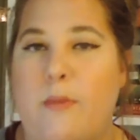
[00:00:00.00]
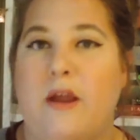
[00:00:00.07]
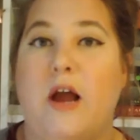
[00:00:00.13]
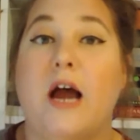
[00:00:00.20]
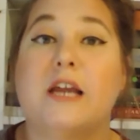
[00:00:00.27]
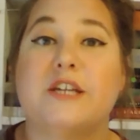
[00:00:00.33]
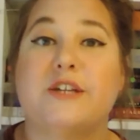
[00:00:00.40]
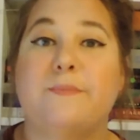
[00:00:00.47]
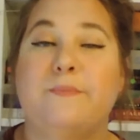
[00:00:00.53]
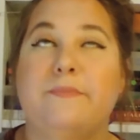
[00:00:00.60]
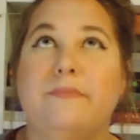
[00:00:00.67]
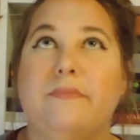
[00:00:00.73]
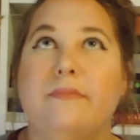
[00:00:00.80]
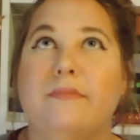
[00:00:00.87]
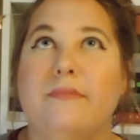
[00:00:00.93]
Oh my gosh,
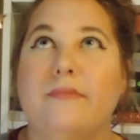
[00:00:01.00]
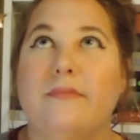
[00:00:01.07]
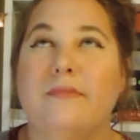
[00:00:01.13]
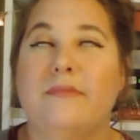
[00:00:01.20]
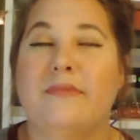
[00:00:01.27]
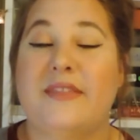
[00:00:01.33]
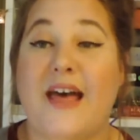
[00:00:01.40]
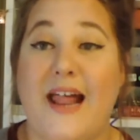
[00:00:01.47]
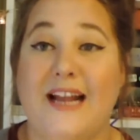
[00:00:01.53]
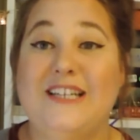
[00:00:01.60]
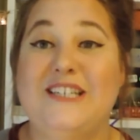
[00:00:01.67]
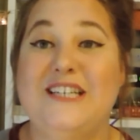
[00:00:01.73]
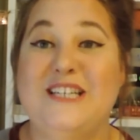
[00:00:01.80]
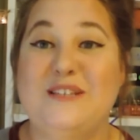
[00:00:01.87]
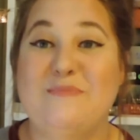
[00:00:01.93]
that
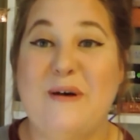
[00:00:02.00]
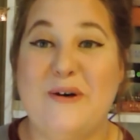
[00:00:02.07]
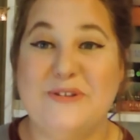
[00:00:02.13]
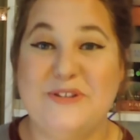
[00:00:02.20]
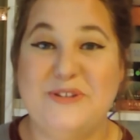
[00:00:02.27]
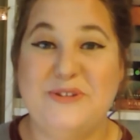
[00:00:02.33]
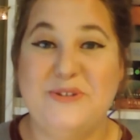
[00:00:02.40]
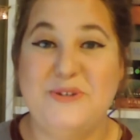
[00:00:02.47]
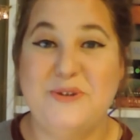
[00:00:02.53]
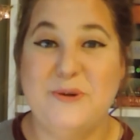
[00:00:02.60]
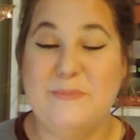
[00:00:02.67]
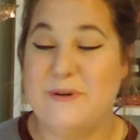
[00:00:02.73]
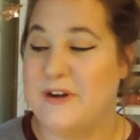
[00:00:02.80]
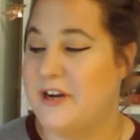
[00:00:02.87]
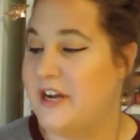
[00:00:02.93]
actually smells
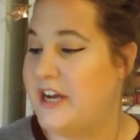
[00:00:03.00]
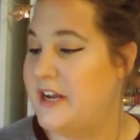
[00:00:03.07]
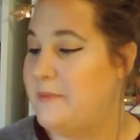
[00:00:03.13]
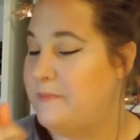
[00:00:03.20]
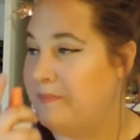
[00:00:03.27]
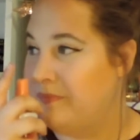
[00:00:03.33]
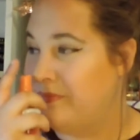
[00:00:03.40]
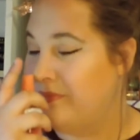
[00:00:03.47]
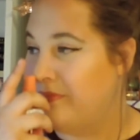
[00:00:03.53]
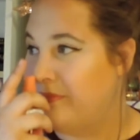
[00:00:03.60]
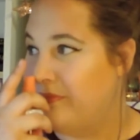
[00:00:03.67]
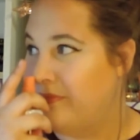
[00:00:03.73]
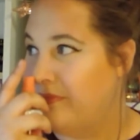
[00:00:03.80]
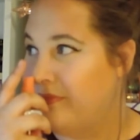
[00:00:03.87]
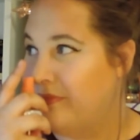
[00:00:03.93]
super good.
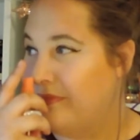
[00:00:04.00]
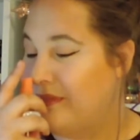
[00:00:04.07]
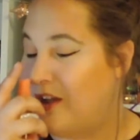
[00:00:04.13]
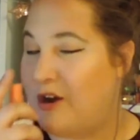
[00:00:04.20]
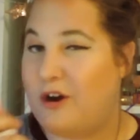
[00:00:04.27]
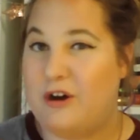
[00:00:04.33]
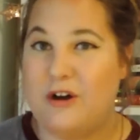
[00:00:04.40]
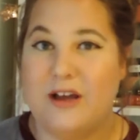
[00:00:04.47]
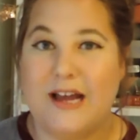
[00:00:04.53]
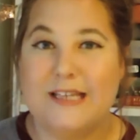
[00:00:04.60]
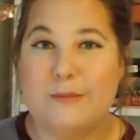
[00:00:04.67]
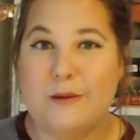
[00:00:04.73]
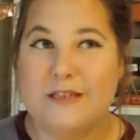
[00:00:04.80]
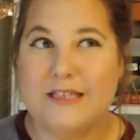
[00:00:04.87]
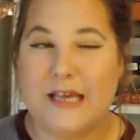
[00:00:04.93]
Oh,
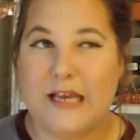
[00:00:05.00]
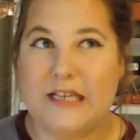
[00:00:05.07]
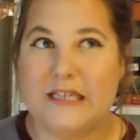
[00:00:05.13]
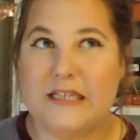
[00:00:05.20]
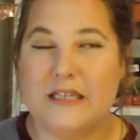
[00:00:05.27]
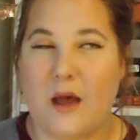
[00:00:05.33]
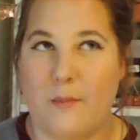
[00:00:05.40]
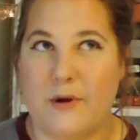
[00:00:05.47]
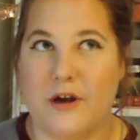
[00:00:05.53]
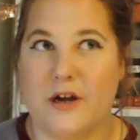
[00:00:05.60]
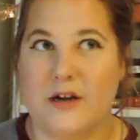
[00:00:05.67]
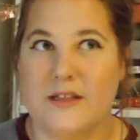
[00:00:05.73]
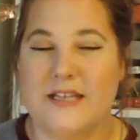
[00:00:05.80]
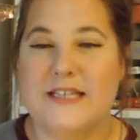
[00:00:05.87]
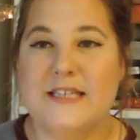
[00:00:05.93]
that smells like
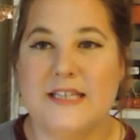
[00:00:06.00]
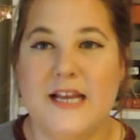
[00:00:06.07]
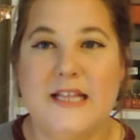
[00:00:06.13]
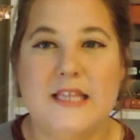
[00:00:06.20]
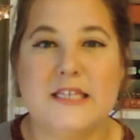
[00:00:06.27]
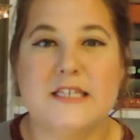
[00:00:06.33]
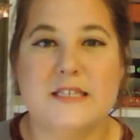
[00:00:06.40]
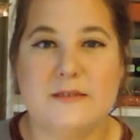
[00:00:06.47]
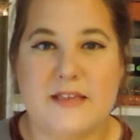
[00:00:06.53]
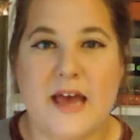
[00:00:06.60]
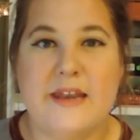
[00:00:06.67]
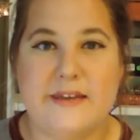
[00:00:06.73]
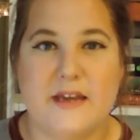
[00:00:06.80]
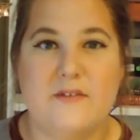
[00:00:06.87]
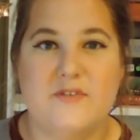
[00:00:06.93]
summer. This is like the
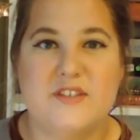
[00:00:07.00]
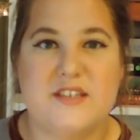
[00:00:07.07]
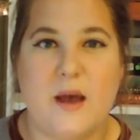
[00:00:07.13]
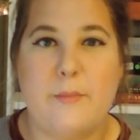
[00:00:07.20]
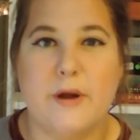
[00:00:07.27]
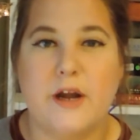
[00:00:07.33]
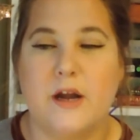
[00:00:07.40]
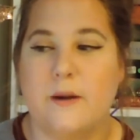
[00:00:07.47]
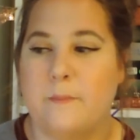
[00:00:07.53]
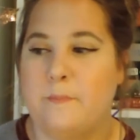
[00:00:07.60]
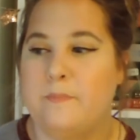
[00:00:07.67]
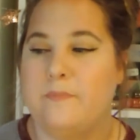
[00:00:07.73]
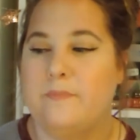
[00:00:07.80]
scent of summer.